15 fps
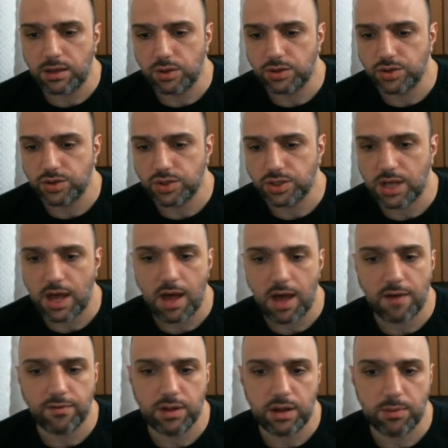can just
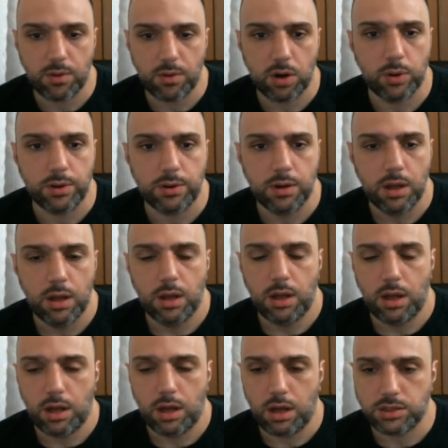have Lady Marwan
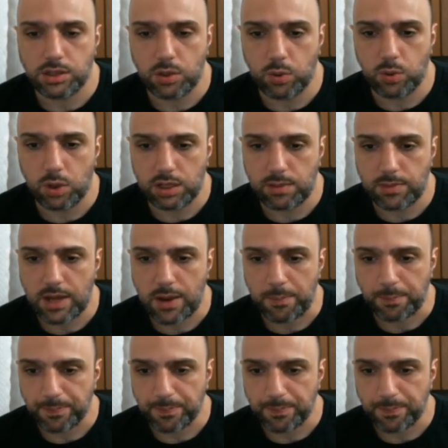start working them down.